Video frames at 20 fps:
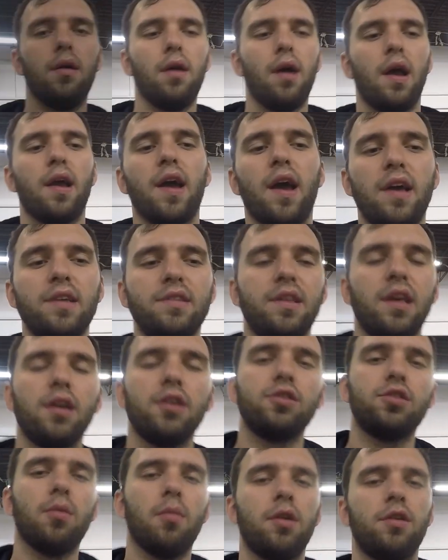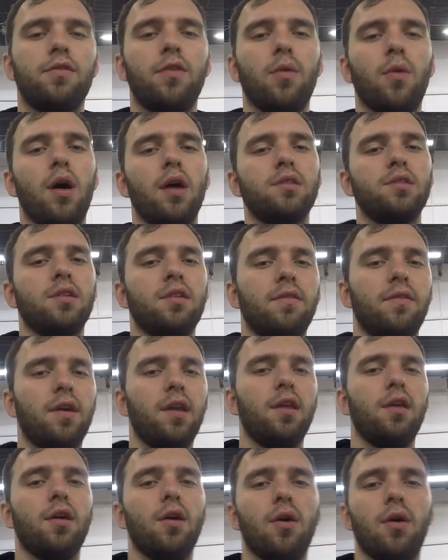Alright guys, thank you so much for watching the
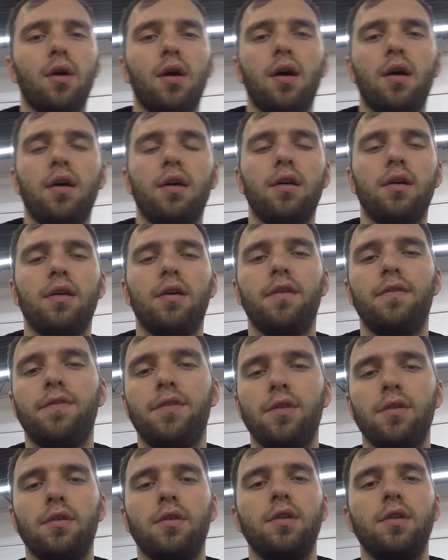video. If you